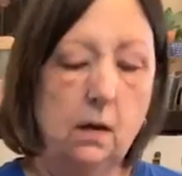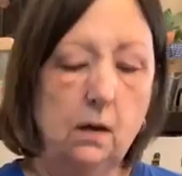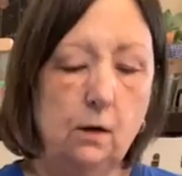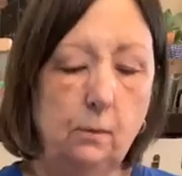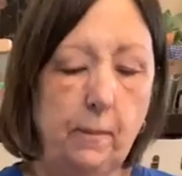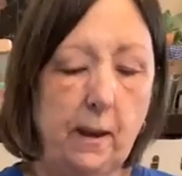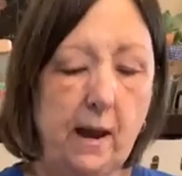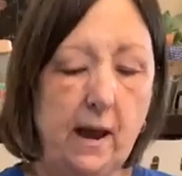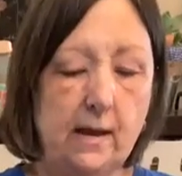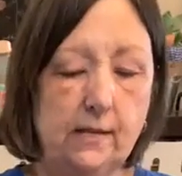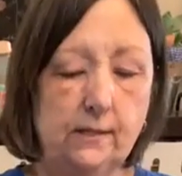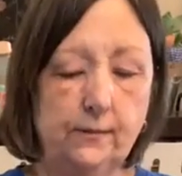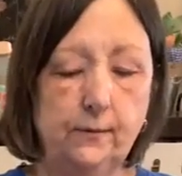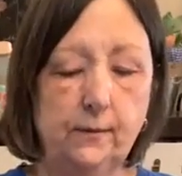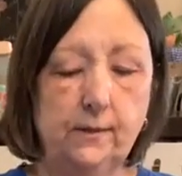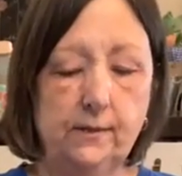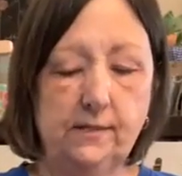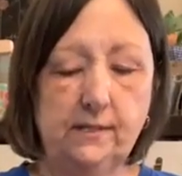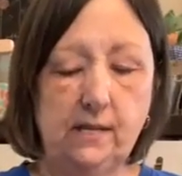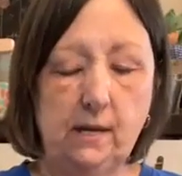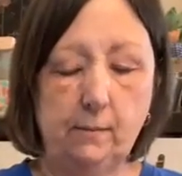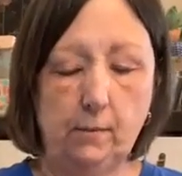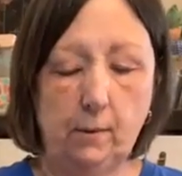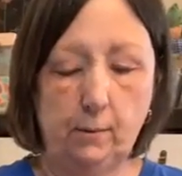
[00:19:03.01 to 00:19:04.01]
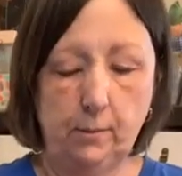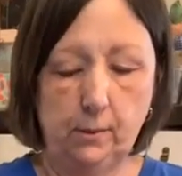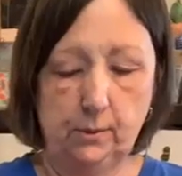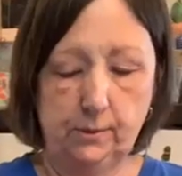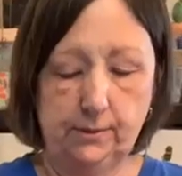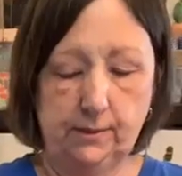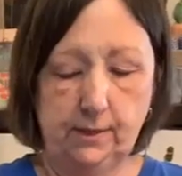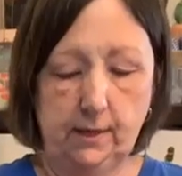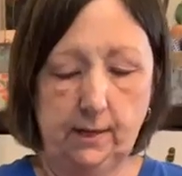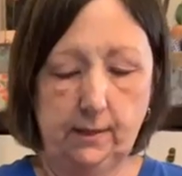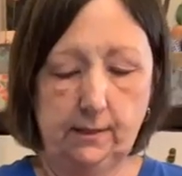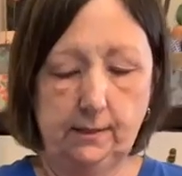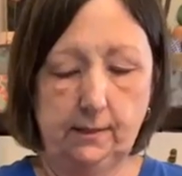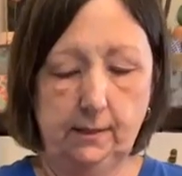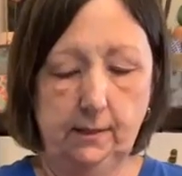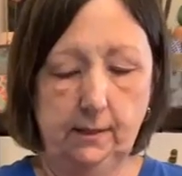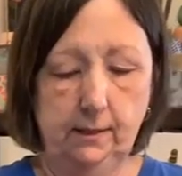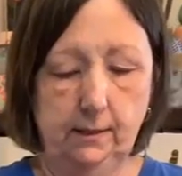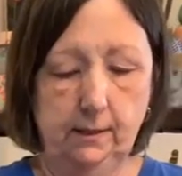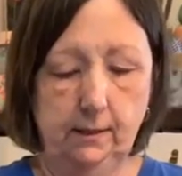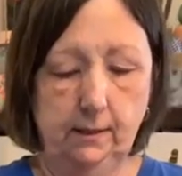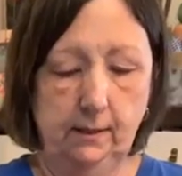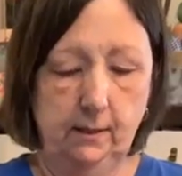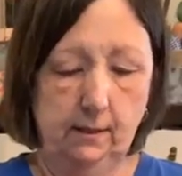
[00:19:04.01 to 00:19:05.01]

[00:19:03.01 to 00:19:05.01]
it'll pass for the same on both sides.